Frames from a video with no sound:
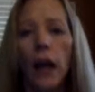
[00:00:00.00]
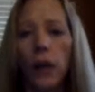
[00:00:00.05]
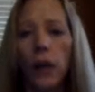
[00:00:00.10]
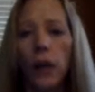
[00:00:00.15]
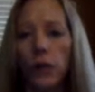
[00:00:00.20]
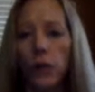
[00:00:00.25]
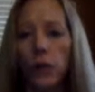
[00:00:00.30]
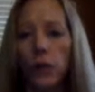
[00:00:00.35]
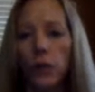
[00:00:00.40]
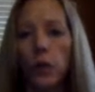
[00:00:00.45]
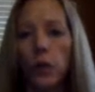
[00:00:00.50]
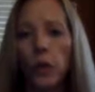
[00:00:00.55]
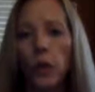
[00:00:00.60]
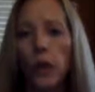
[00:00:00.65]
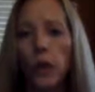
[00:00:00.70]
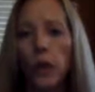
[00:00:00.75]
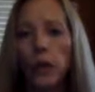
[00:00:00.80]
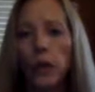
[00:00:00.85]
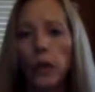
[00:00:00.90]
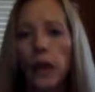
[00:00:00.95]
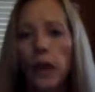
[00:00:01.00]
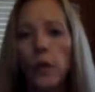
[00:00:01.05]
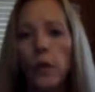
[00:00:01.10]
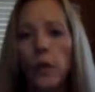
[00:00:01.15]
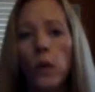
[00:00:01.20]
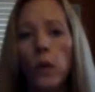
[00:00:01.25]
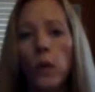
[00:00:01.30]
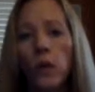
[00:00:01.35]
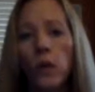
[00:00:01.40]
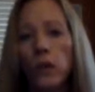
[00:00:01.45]
however, proposed
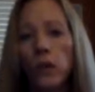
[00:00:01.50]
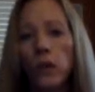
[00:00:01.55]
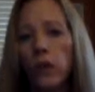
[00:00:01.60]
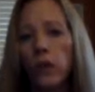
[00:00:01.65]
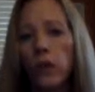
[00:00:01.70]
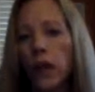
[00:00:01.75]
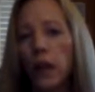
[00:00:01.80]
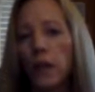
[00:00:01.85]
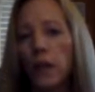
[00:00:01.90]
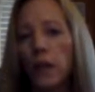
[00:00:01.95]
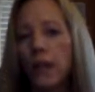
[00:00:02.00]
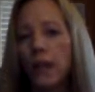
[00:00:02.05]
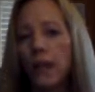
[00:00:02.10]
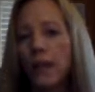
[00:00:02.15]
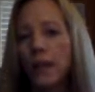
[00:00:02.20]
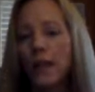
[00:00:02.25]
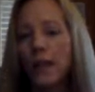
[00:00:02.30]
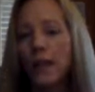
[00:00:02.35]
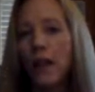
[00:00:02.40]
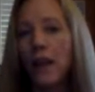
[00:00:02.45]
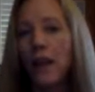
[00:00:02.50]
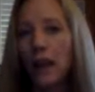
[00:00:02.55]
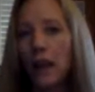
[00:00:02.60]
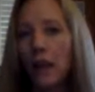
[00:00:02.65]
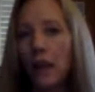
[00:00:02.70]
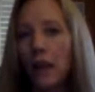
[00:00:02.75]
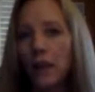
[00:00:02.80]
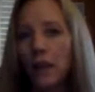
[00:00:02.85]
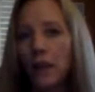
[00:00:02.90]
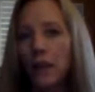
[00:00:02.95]
that moral development does
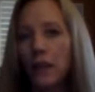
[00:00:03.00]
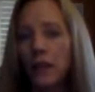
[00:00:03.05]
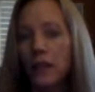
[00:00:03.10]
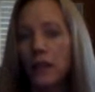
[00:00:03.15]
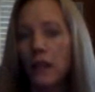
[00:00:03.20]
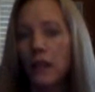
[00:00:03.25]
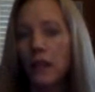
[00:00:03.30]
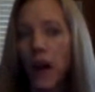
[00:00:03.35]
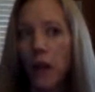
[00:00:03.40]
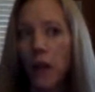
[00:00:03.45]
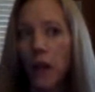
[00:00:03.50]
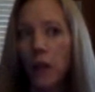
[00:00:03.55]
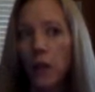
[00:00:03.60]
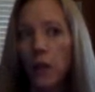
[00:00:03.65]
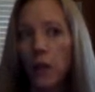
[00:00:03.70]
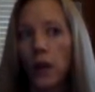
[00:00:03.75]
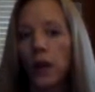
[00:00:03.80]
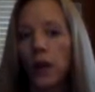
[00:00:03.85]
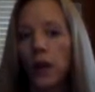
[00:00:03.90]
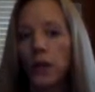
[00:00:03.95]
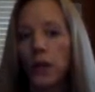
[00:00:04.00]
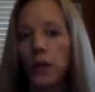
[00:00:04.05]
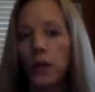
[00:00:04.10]
not stop